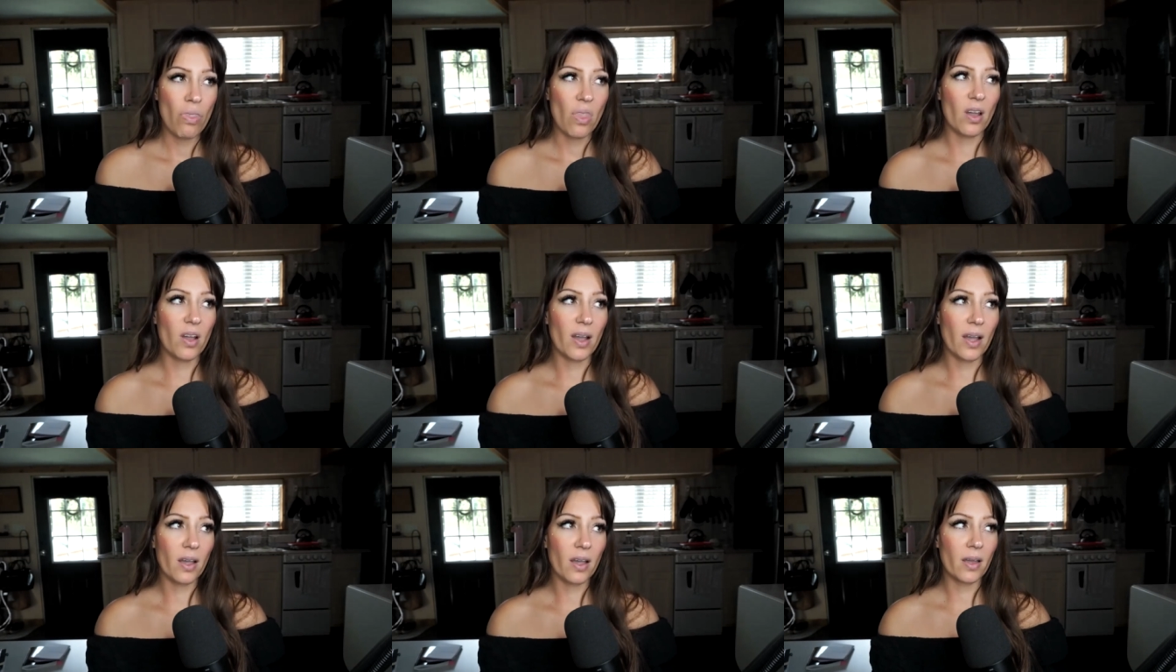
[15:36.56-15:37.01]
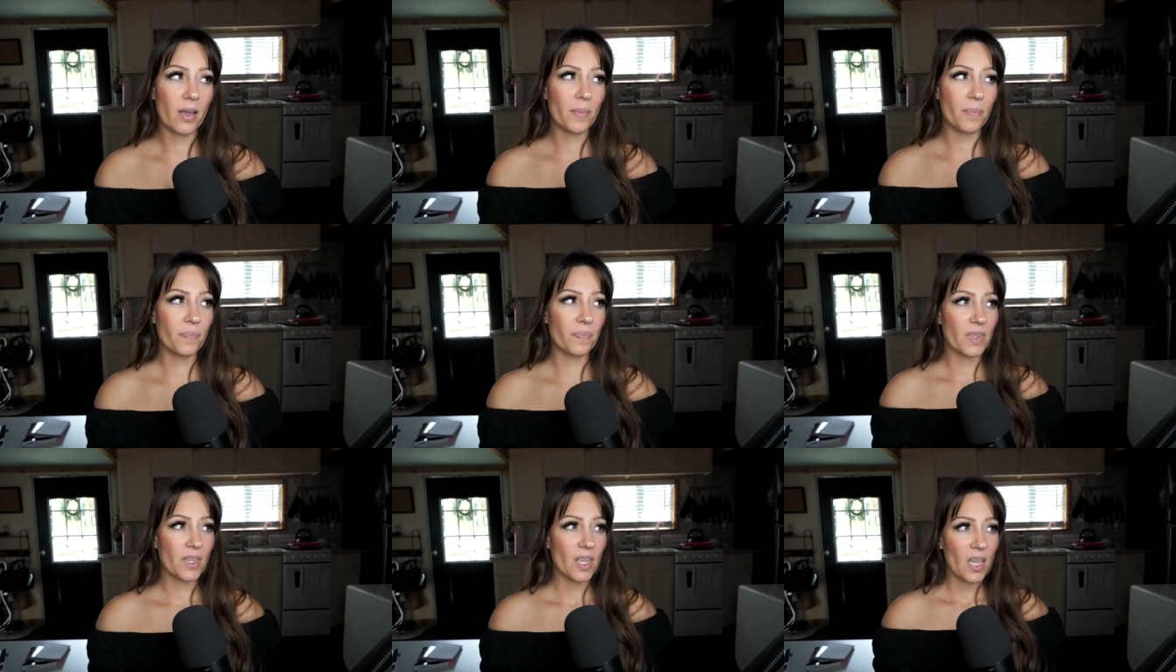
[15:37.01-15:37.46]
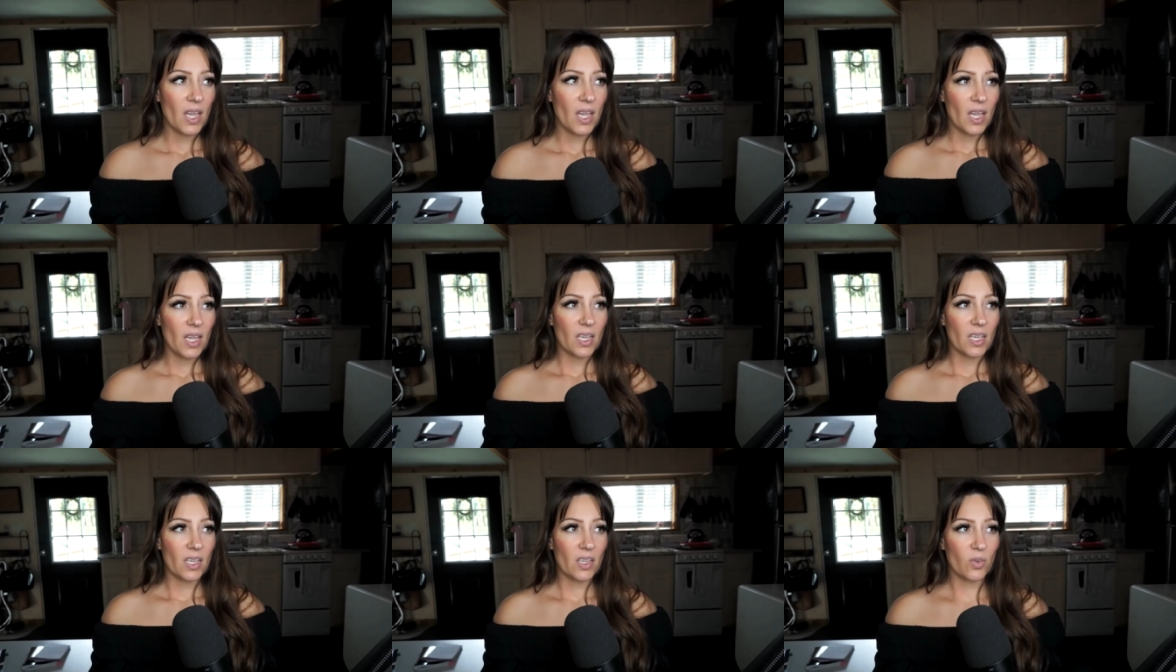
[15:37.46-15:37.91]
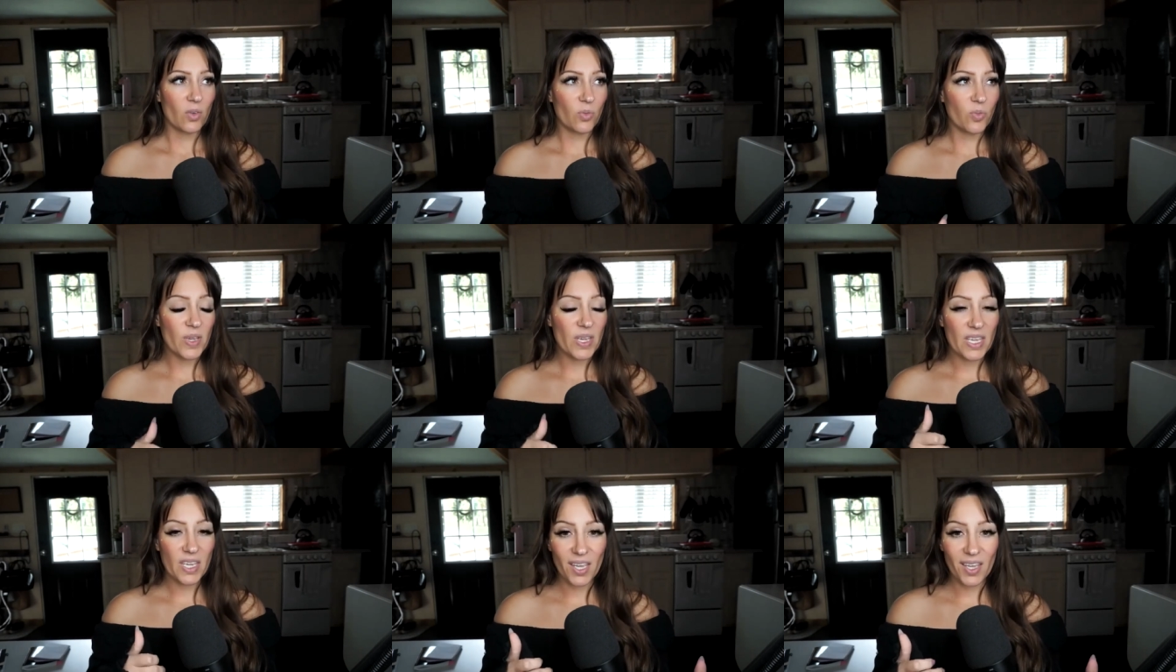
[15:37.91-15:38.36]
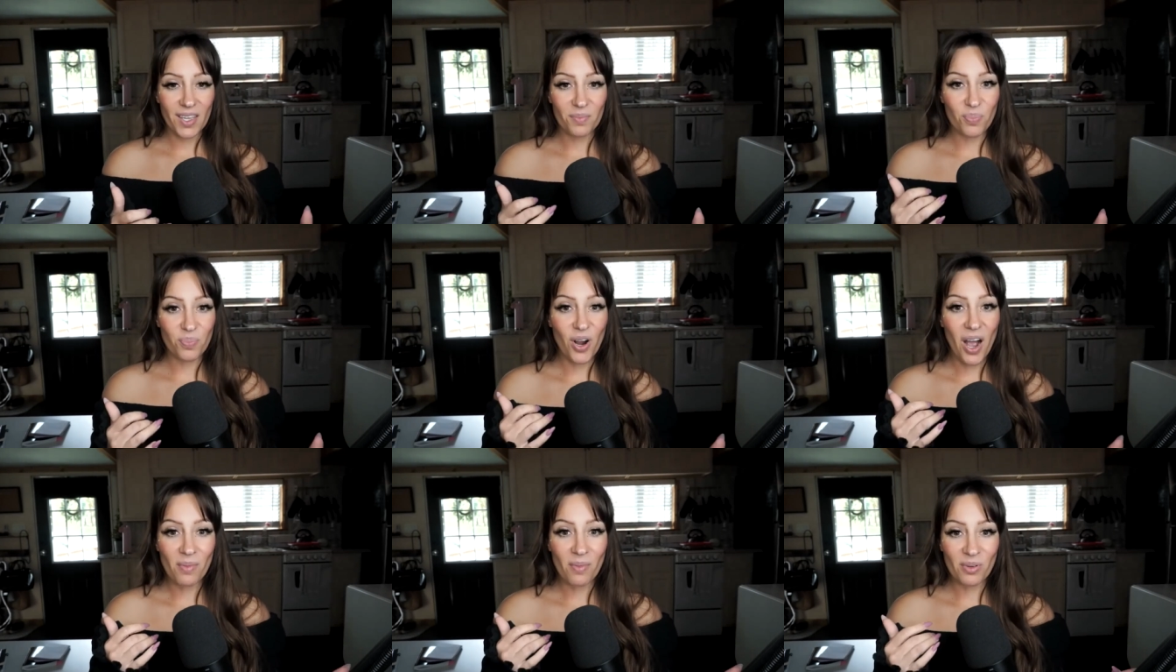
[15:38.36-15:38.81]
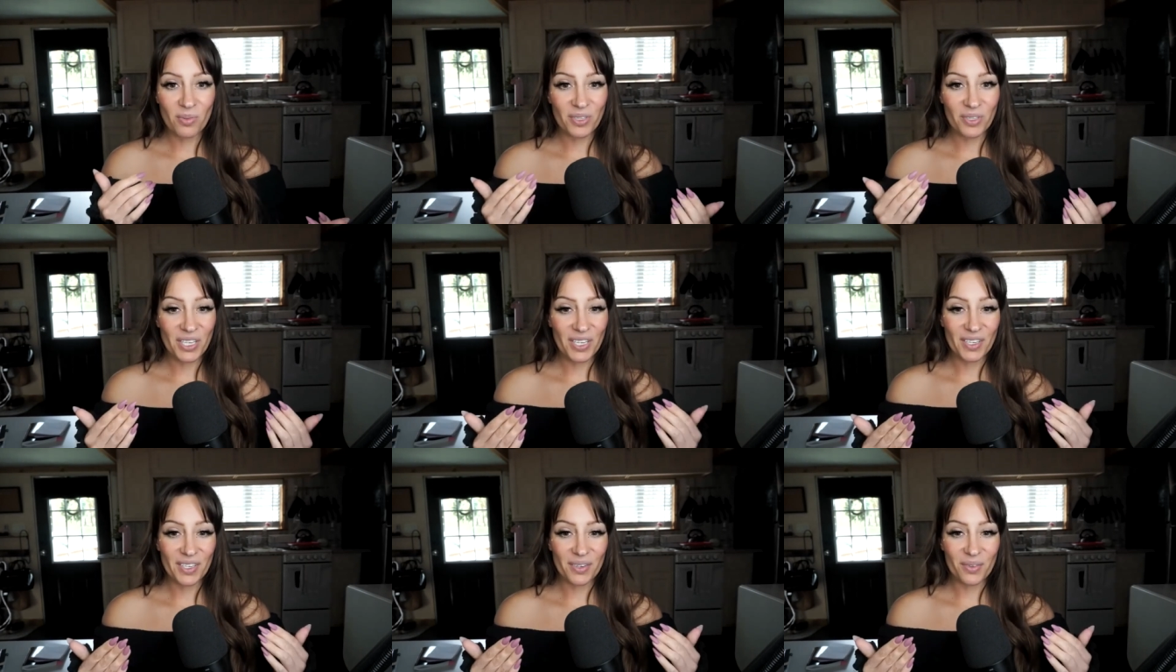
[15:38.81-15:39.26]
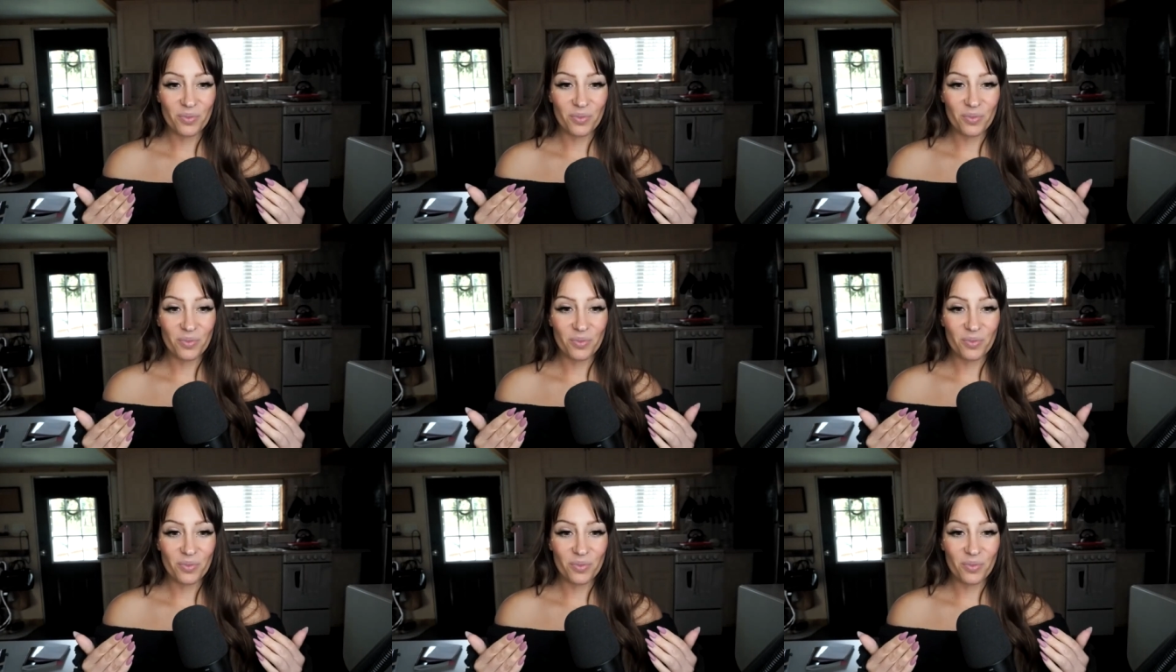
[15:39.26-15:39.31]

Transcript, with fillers: um, we can probably,